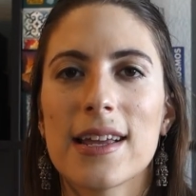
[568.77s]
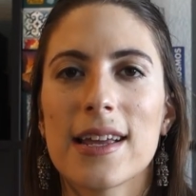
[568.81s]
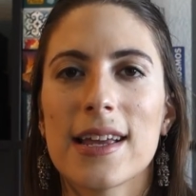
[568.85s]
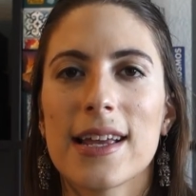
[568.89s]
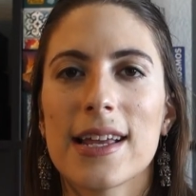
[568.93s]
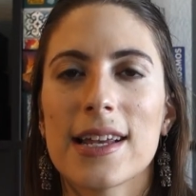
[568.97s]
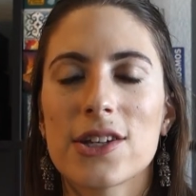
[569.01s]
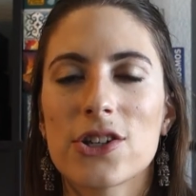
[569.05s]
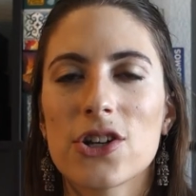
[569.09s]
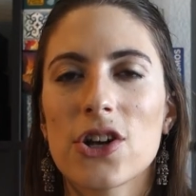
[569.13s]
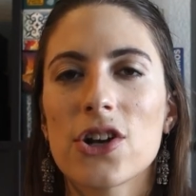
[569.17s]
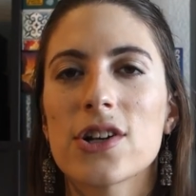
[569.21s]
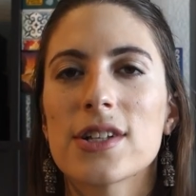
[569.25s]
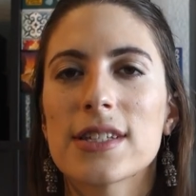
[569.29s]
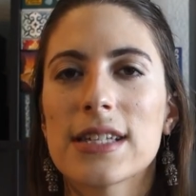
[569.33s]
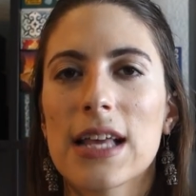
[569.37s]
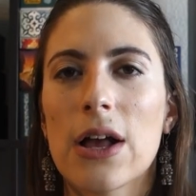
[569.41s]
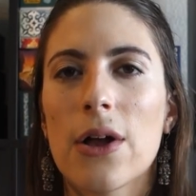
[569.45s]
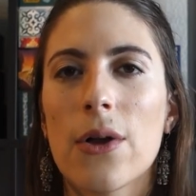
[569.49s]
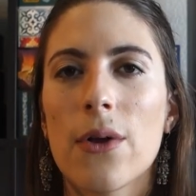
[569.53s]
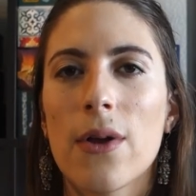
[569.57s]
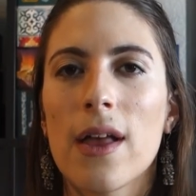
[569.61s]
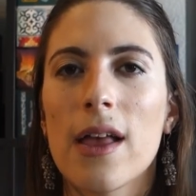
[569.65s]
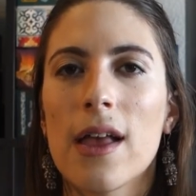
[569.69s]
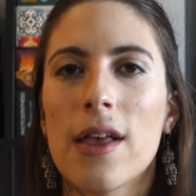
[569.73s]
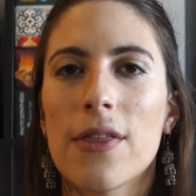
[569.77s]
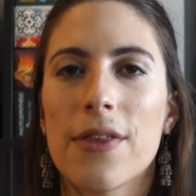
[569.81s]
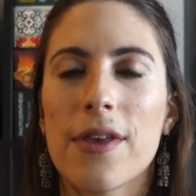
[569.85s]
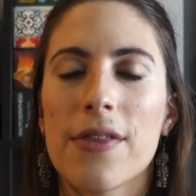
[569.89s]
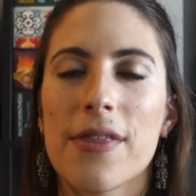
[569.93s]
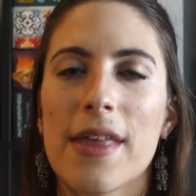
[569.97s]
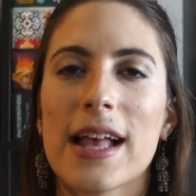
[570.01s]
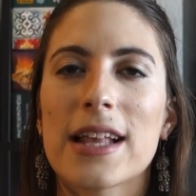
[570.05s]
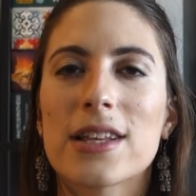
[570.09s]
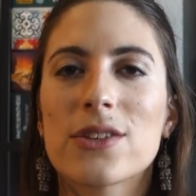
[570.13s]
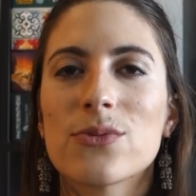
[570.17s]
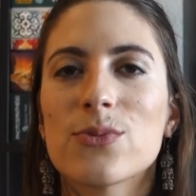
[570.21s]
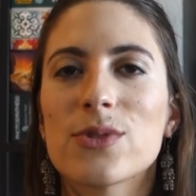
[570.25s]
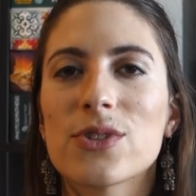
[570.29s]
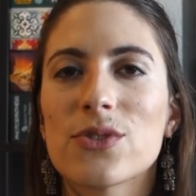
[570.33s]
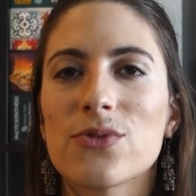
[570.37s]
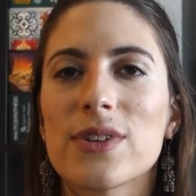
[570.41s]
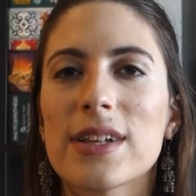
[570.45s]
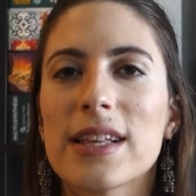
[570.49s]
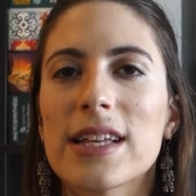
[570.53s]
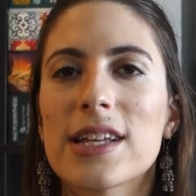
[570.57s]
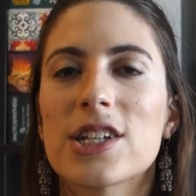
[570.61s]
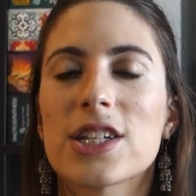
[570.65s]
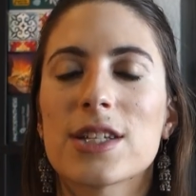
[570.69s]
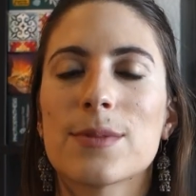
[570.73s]
it turns out that that was
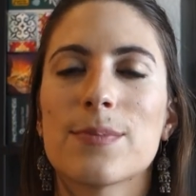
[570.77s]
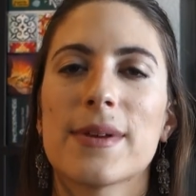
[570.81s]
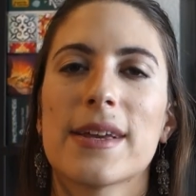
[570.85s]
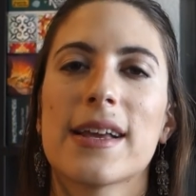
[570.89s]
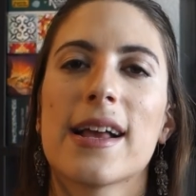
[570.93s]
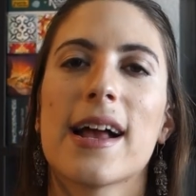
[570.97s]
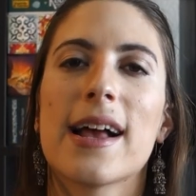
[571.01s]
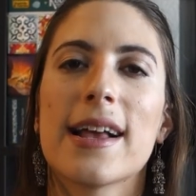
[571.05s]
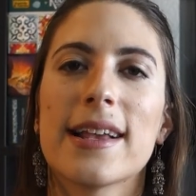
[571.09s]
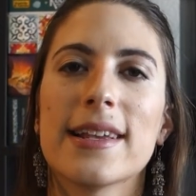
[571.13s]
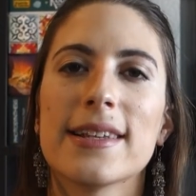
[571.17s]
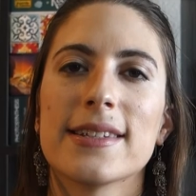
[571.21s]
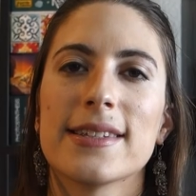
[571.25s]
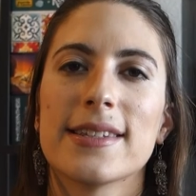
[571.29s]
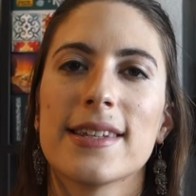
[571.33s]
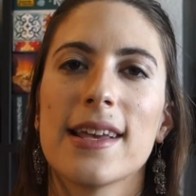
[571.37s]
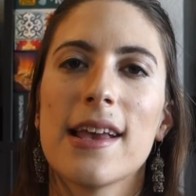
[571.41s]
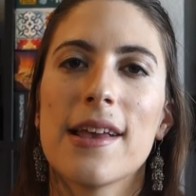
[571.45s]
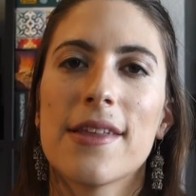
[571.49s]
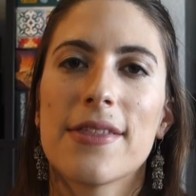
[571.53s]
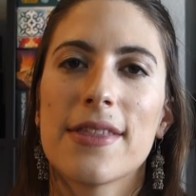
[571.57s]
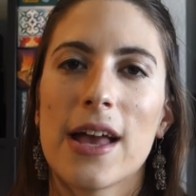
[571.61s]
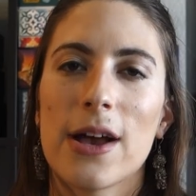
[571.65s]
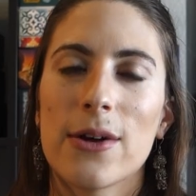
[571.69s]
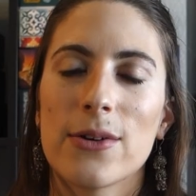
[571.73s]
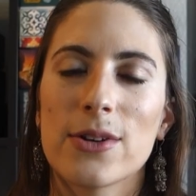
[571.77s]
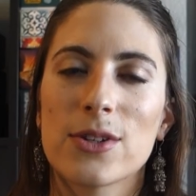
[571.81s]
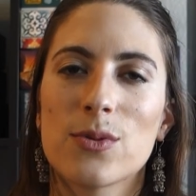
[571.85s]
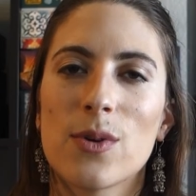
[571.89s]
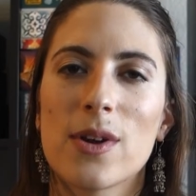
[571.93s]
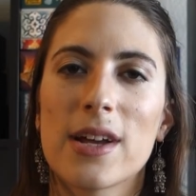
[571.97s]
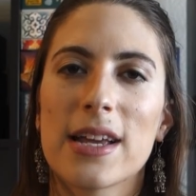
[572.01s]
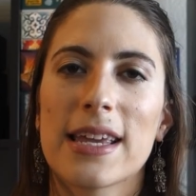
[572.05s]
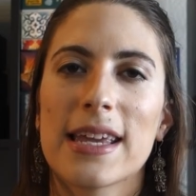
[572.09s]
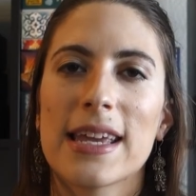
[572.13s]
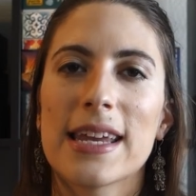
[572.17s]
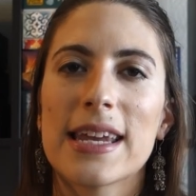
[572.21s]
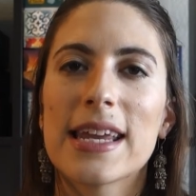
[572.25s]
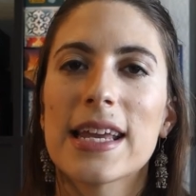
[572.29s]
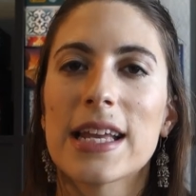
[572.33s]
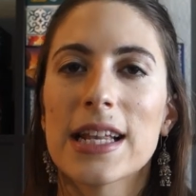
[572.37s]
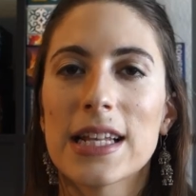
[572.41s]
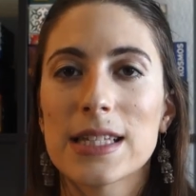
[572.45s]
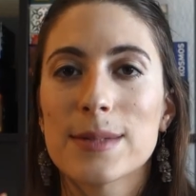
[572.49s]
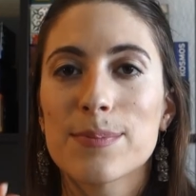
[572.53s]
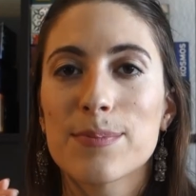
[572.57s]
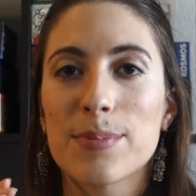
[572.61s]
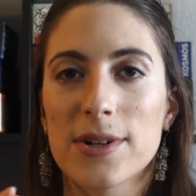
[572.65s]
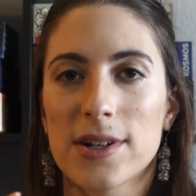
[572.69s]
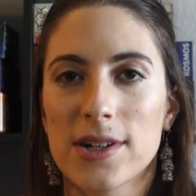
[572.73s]
really just because that was what
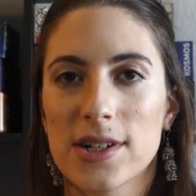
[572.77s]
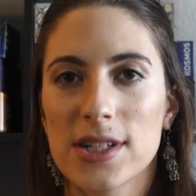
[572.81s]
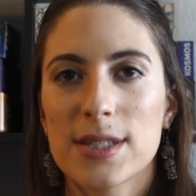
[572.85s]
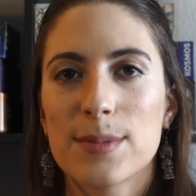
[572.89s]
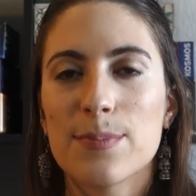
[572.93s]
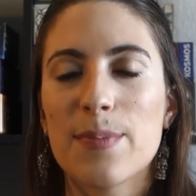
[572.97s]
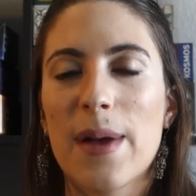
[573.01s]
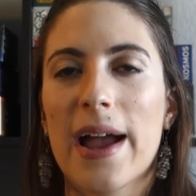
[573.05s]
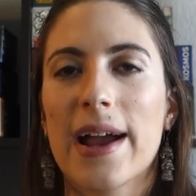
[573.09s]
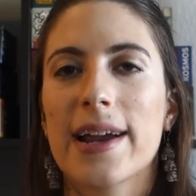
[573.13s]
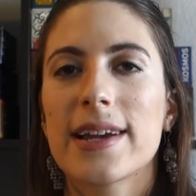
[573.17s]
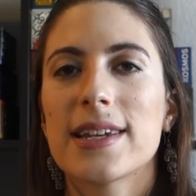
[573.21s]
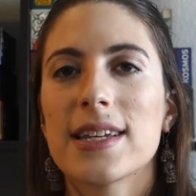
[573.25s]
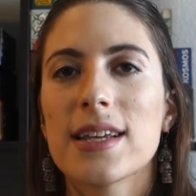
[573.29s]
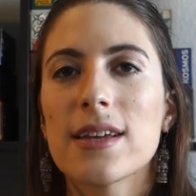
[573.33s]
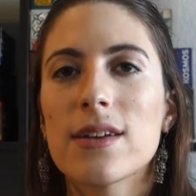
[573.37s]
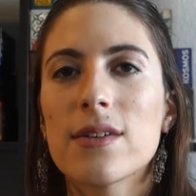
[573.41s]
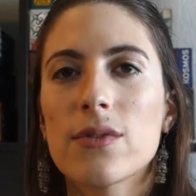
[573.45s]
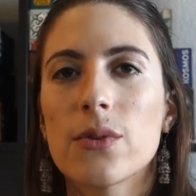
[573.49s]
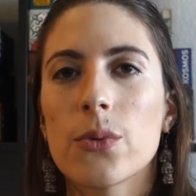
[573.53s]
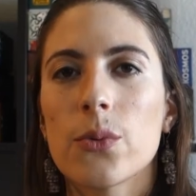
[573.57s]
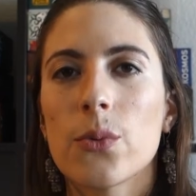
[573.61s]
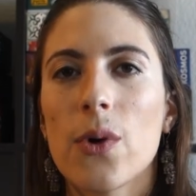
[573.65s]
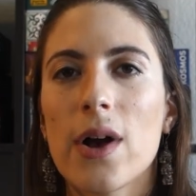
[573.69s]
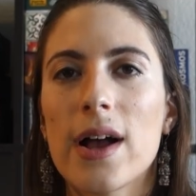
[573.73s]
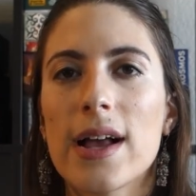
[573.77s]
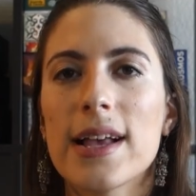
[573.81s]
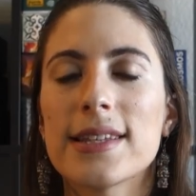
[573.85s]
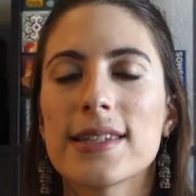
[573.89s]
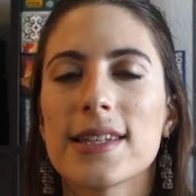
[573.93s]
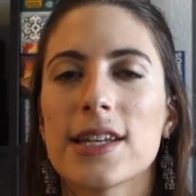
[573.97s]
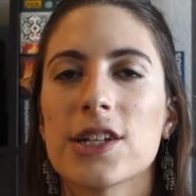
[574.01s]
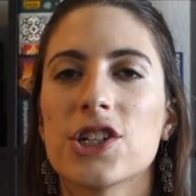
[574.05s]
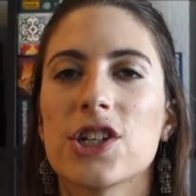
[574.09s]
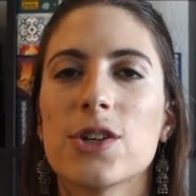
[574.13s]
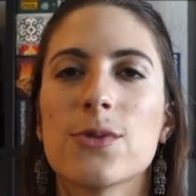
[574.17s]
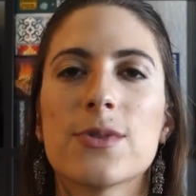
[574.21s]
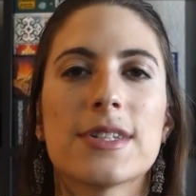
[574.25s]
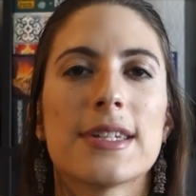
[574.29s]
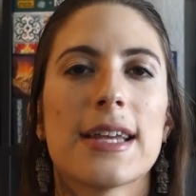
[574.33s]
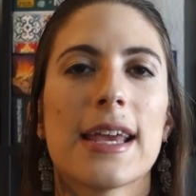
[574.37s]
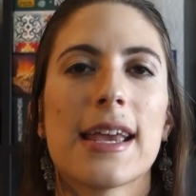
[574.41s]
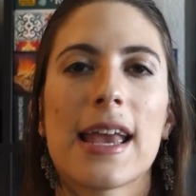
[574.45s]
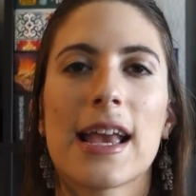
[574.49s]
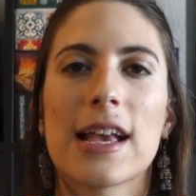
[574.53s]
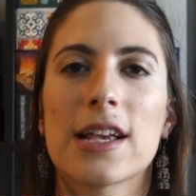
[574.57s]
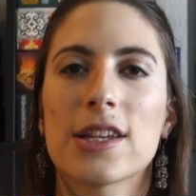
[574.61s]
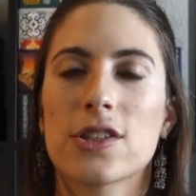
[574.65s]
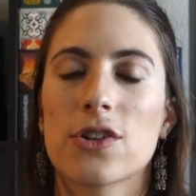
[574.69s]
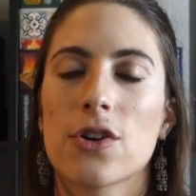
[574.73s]
Gideon's perspective was, and she was
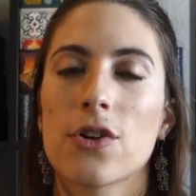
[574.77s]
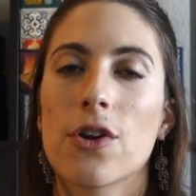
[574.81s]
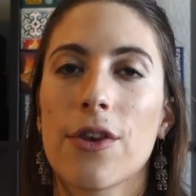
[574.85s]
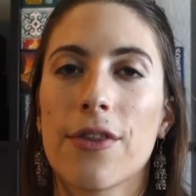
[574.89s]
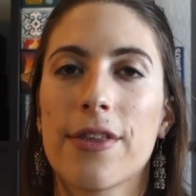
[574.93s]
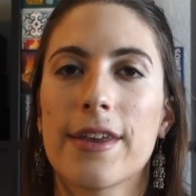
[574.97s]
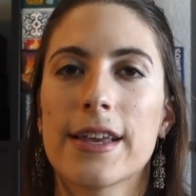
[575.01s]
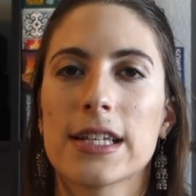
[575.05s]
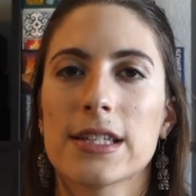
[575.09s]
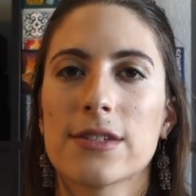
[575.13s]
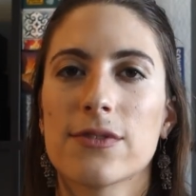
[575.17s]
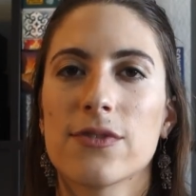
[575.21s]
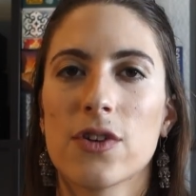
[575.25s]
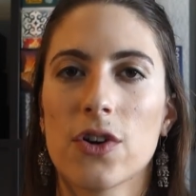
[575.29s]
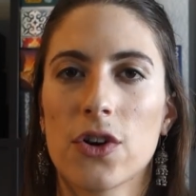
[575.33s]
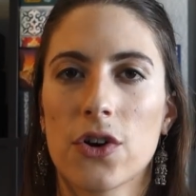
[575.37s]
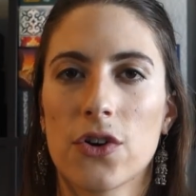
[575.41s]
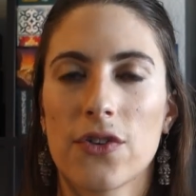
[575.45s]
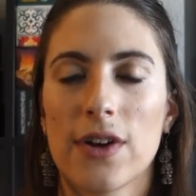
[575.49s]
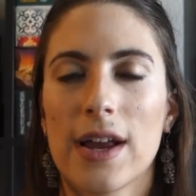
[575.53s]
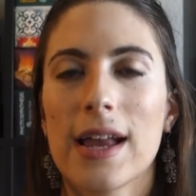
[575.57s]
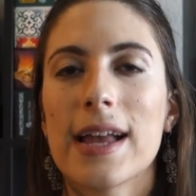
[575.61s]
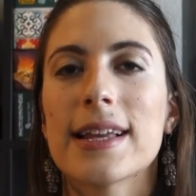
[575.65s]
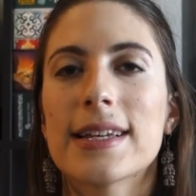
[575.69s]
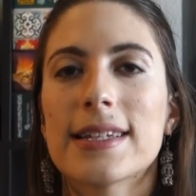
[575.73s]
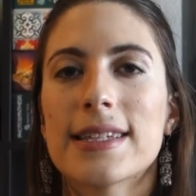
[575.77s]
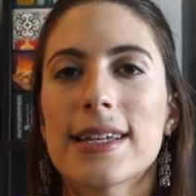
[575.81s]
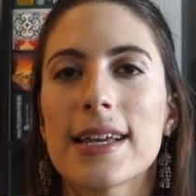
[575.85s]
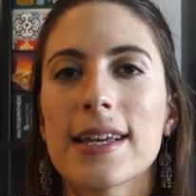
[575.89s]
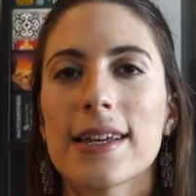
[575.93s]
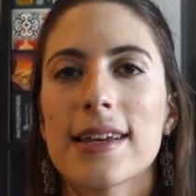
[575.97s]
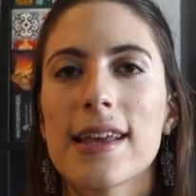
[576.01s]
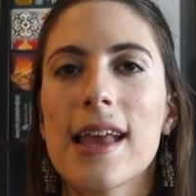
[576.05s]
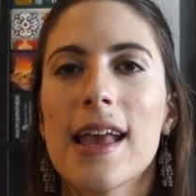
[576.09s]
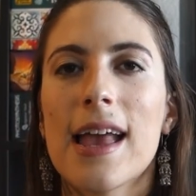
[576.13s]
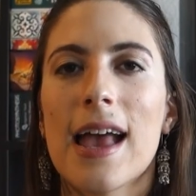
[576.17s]
taking certain things for granted,